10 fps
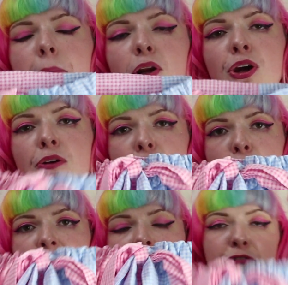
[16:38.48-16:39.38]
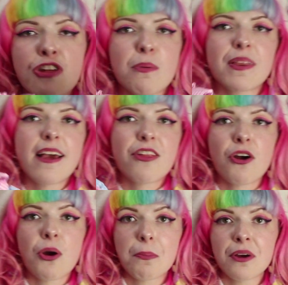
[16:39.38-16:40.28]
blue, so I'm going to have 2 of these
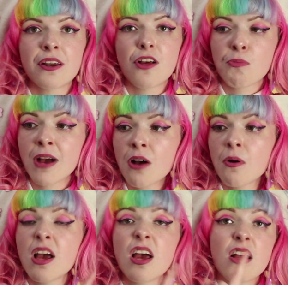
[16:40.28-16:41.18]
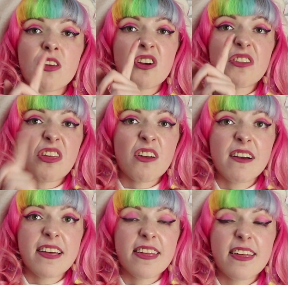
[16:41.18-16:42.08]
open as well. So the
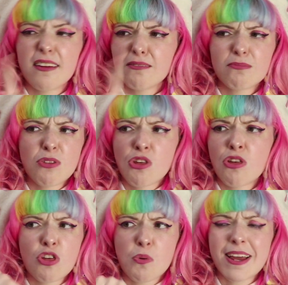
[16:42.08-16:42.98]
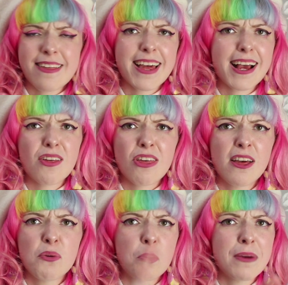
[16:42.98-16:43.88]
size 26
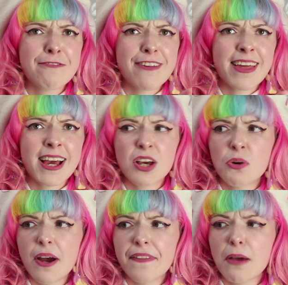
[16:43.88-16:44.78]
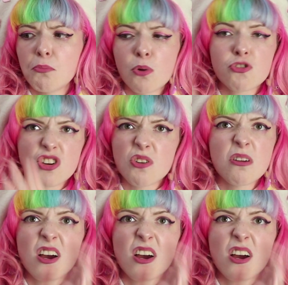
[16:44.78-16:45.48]
will be for sale, and then we'll do